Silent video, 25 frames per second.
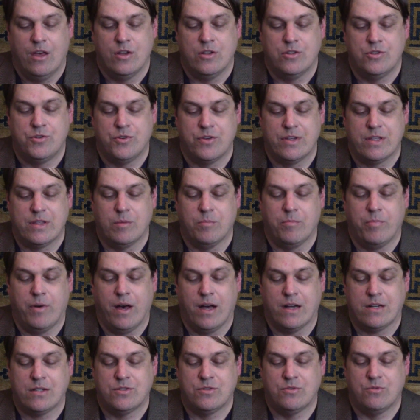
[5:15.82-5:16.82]
During the
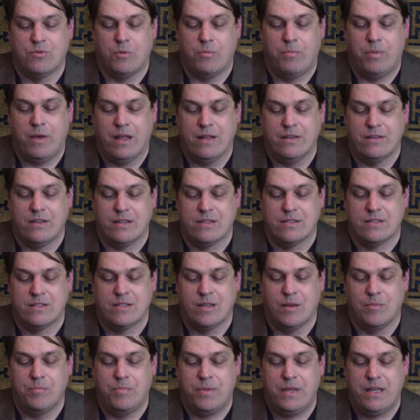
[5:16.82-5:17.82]
Boxer Rebellion,
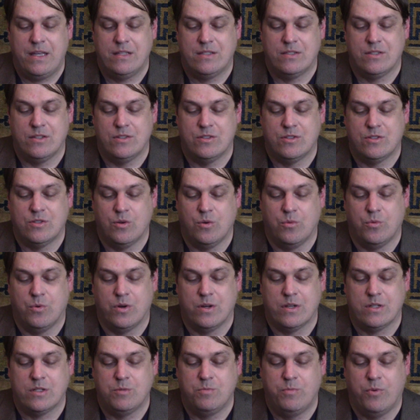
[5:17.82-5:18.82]
some pieces were
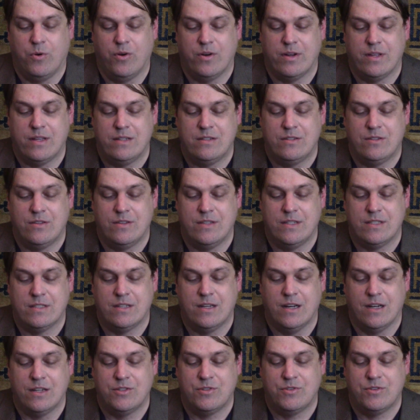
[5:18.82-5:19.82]
exported to this
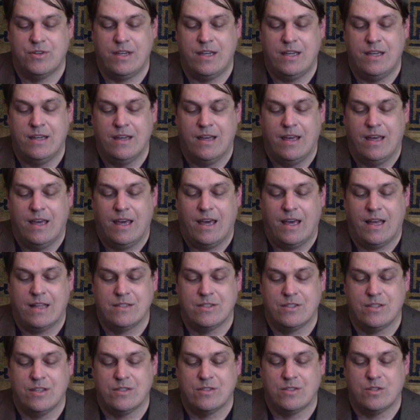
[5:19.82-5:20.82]
country, and
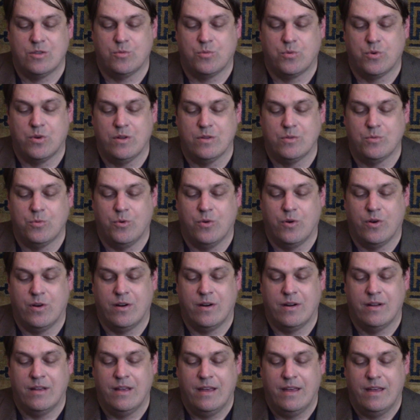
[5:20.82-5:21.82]
since the World
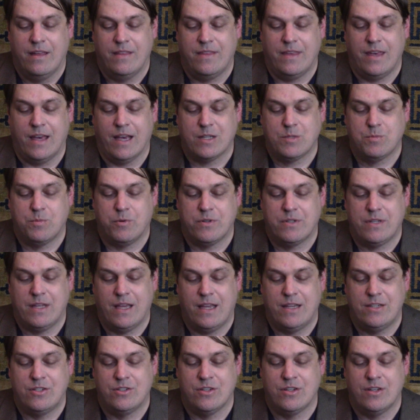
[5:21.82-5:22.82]
War, the
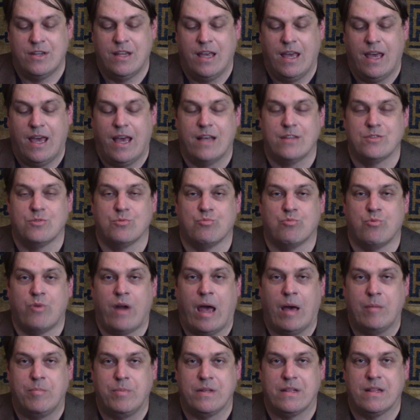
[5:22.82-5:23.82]
exportation has
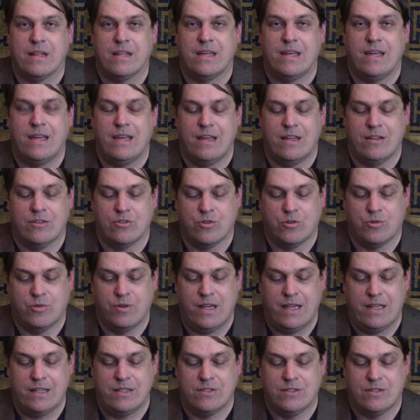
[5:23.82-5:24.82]
rapidly
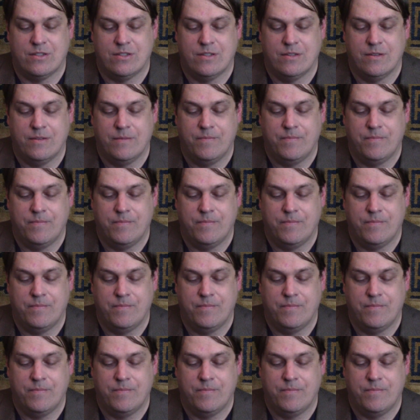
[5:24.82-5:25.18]
increased.